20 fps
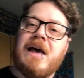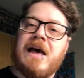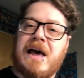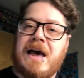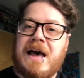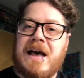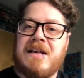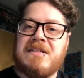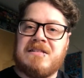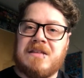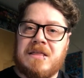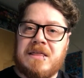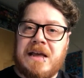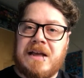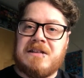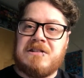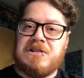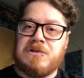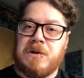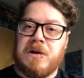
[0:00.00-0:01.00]
as
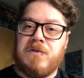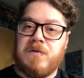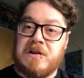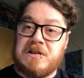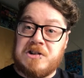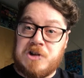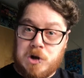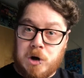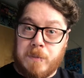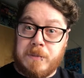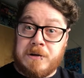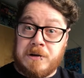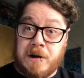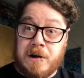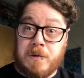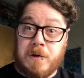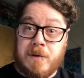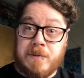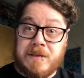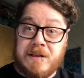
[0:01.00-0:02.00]
that Sonic vs Chopper
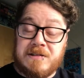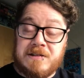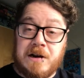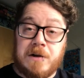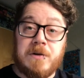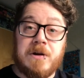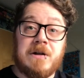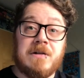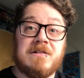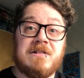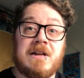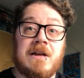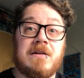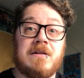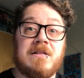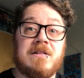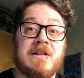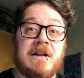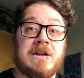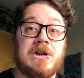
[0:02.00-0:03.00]
diorama that's currently on sale
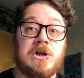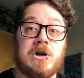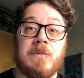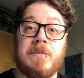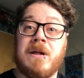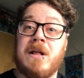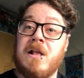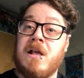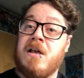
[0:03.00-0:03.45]
on the Sega shop.